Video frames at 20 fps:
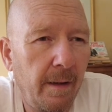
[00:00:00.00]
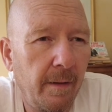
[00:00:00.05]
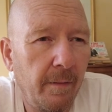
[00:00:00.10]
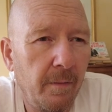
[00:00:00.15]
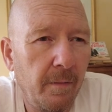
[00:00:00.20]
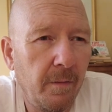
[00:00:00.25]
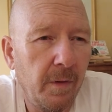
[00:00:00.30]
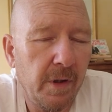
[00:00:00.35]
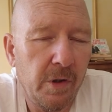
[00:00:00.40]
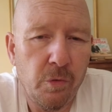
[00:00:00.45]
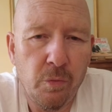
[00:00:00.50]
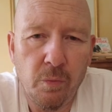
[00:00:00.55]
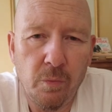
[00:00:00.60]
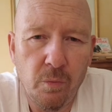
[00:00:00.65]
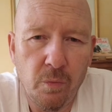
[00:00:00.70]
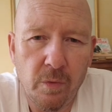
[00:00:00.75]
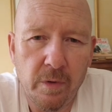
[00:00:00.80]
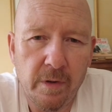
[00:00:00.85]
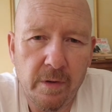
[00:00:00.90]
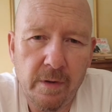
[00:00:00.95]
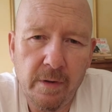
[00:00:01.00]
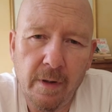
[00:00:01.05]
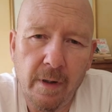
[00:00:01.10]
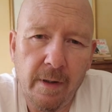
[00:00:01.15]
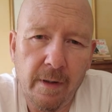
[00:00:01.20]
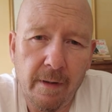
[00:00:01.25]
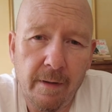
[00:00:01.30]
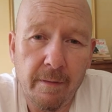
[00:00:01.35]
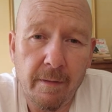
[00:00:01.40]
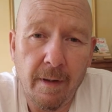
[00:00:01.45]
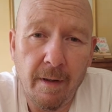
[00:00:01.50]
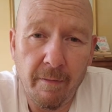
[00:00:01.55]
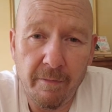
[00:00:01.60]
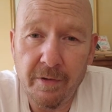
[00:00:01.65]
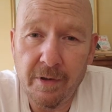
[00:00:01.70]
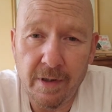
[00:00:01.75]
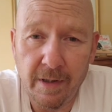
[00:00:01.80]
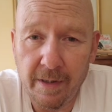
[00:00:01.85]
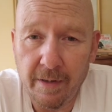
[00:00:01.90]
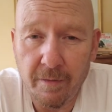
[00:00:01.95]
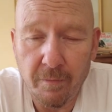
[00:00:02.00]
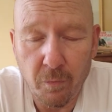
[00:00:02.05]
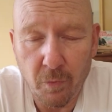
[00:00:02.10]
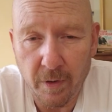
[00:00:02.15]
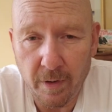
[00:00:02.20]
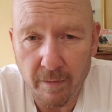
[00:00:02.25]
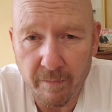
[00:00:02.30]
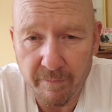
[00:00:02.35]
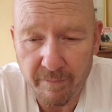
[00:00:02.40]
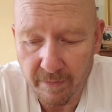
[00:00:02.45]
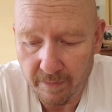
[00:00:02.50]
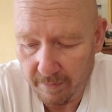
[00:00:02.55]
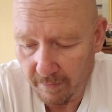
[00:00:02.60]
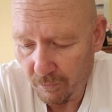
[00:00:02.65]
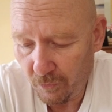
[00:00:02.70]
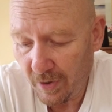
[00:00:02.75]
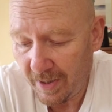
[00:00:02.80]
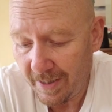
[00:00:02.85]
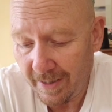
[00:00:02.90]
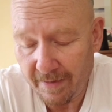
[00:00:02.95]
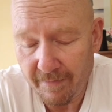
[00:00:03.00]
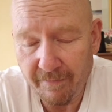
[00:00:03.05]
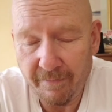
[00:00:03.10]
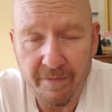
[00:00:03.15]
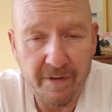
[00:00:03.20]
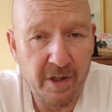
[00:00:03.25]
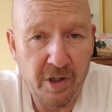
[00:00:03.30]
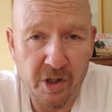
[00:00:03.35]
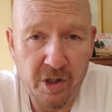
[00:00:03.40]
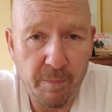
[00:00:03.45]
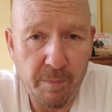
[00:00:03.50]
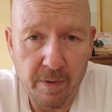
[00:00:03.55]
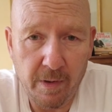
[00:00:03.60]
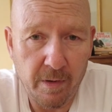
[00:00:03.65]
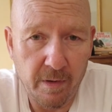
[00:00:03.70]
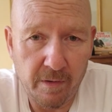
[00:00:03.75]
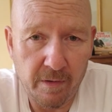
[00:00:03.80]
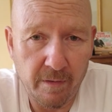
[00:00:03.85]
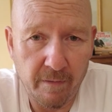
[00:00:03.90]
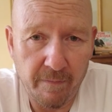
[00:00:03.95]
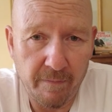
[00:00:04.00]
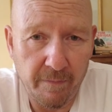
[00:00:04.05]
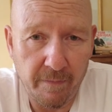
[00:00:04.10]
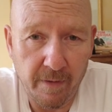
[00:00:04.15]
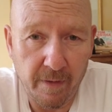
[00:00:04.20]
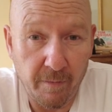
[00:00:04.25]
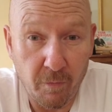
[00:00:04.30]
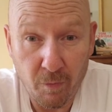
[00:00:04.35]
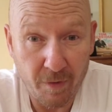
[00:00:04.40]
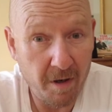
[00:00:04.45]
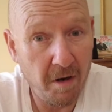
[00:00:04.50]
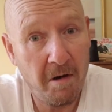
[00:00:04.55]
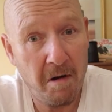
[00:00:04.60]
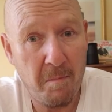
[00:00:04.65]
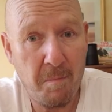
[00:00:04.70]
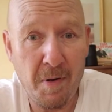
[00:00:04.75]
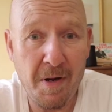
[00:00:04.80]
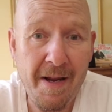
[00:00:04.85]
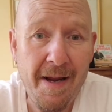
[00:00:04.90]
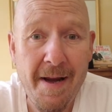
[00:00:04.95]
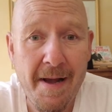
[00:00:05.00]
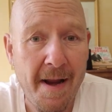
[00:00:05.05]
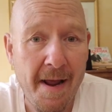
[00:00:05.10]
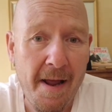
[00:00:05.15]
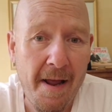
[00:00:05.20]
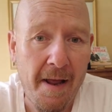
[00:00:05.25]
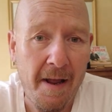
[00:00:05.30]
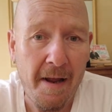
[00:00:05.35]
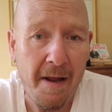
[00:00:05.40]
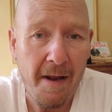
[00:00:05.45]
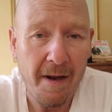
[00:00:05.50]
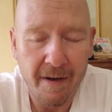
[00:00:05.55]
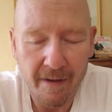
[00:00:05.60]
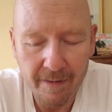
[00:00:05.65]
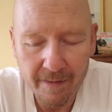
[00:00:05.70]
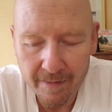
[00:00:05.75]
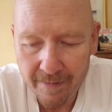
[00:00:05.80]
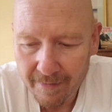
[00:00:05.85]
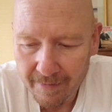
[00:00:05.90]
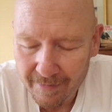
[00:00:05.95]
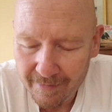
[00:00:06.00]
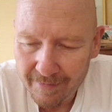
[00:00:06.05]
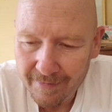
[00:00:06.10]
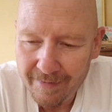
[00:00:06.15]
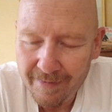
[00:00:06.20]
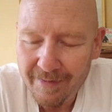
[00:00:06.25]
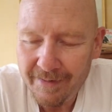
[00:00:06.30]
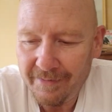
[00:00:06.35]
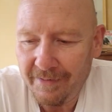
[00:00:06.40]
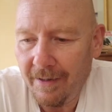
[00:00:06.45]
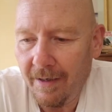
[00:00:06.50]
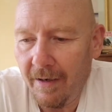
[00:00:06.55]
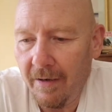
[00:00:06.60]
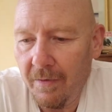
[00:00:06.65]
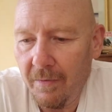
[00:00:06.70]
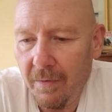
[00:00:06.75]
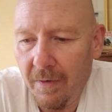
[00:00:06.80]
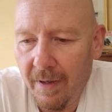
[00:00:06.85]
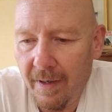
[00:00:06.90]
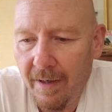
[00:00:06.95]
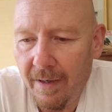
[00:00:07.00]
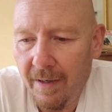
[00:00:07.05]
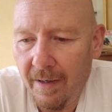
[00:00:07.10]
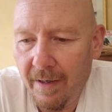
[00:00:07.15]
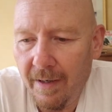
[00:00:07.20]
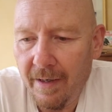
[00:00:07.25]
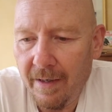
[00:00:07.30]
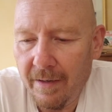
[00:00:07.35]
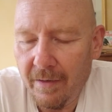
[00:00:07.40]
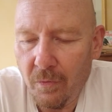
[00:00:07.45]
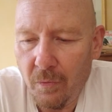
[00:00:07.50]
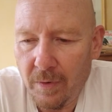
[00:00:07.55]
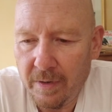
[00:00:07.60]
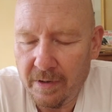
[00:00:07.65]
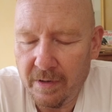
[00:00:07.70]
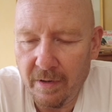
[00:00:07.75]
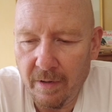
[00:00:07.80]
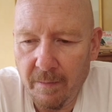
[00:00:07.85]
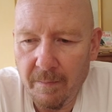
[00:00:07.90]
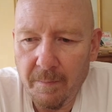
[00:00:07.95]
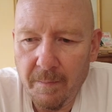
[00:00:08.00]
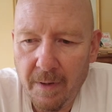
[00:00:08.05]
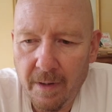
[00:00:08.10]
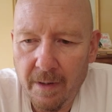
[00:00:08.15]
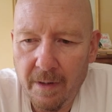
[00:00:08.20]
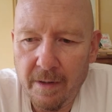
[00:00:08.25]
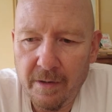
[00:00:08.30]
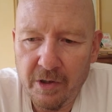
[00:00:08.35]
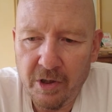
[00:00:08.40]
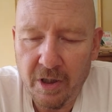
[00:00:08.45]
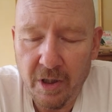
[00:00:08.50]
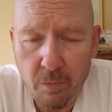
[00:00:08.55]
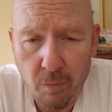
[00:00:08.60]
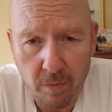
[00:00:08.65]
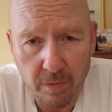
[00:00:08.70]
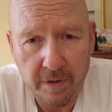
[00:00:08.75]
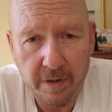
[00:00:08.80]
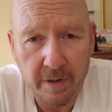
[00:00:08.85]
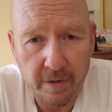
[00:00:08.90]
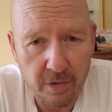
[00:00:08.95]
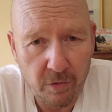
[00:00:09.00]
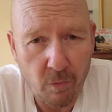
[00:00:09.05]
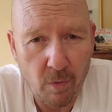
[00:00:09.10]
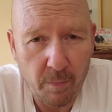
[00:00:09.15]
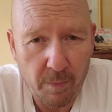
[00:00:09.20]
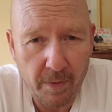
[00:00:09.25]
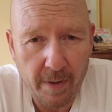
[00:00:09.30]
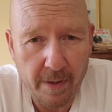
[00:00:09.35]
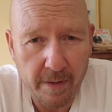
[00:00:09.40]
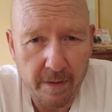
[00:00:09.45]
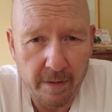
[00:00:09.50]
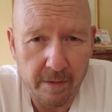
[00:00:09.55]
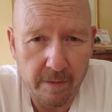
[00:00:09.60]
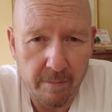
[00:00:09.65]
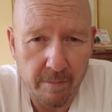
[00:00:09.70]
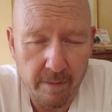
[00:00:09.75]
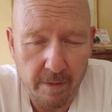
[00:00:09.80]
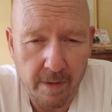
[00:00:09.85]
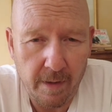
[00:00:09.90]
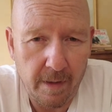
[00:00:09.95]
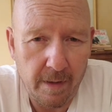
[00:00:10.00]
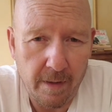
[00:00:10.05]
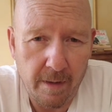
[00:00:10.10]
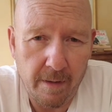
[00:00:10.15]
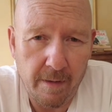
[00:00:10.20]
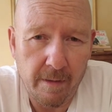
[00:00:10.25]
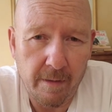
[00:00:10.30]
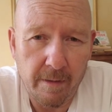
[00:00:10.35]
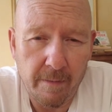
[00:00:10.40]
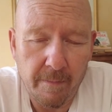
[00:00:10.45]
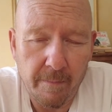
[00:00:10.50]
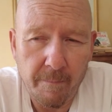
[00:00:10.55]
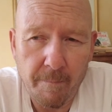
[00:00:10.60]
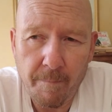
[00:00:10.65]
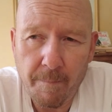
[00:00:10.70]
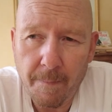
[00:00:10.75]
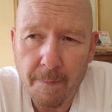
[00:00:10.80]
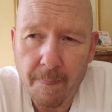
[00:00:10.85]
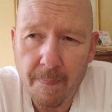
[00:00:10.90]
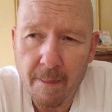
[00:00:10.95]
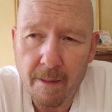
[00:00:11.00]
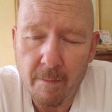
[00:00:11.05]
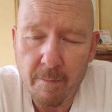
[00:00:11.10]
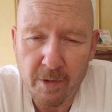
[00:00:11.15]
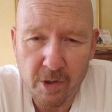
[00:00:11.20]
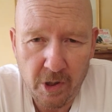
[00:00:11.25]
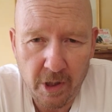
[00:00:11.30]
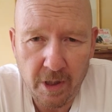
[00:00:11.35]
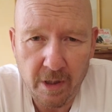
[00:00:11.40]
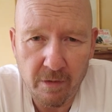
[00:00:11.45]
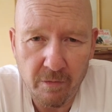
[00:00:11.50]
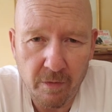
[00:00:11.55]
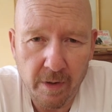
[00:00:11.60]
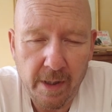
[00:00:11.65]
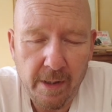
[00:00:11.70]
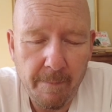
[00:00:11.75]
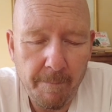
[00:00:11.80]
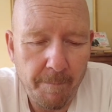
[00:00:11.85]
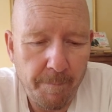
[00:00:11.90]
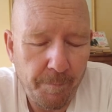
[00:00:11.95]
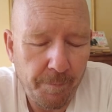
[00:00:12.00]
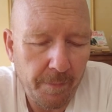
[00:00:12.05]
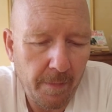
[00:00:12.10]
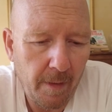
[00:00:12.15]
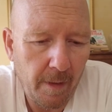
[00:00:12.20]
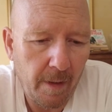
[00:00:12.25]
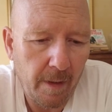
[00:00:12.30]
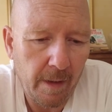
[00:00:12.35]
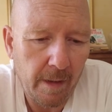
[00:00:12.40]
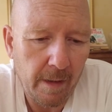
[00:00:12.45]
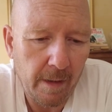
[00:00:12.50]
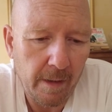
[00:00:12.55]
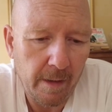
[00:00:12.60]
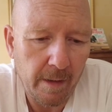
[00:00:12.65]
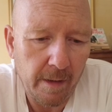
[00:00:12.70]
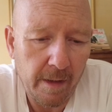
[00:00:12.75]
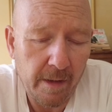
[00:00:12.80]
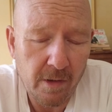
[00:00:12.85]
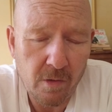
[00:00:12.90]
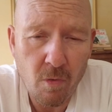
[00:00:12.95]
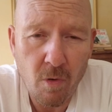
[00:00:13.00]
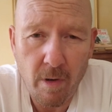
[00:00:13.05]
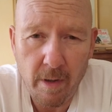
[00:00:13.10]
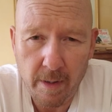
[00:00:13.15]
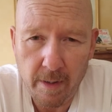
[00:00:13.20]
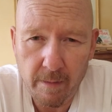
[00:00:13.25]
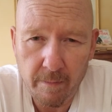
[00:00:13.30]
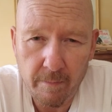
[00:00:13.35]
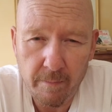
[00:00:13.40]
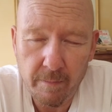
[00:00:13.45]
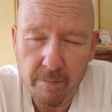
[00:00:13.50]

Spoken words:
which was obviously we didn't finish it because of we got a bleeder. So in her wisdom, she wanted to operate the machinery. It's quite,